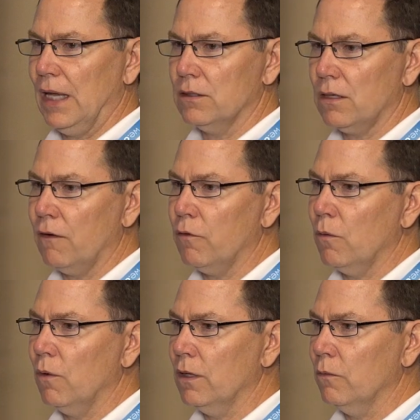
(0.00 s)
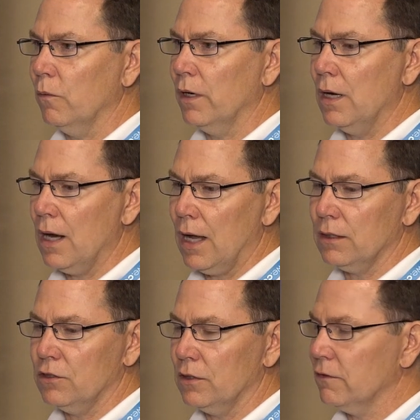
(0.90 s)
At Software One, we're
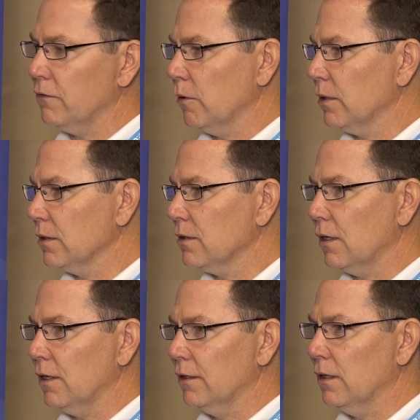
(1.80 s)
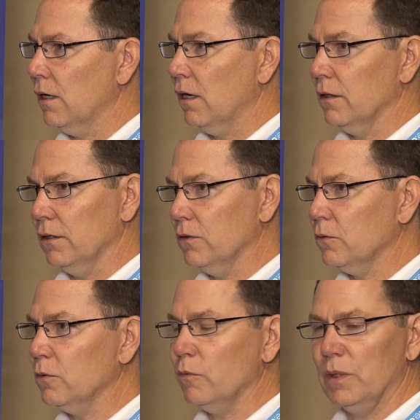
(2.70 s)
not just focused on the
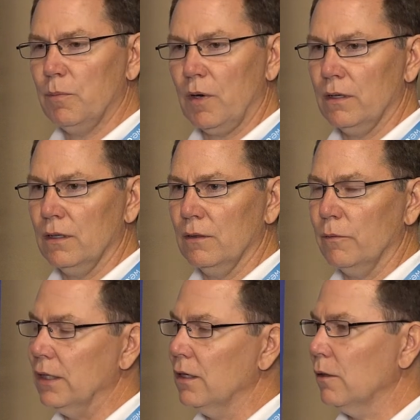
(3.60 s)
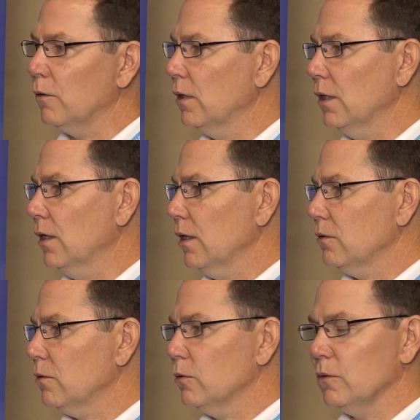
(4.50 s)
tool. We partner, we know
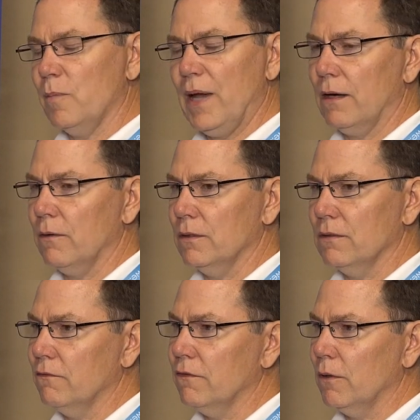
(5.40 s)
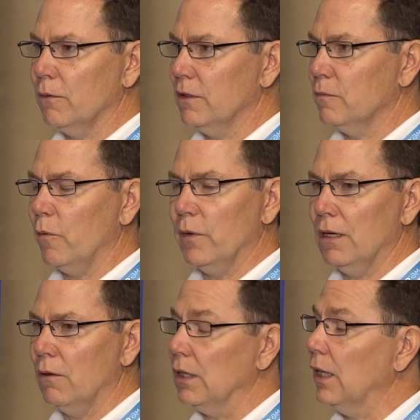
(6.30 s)
tools backwards and forwards, but we
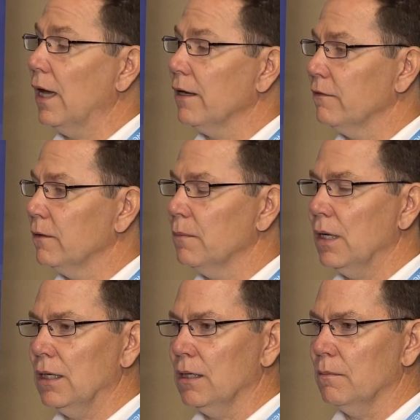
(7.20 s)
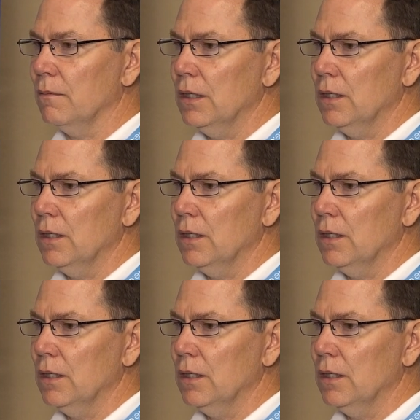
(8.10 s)
know a lot of them.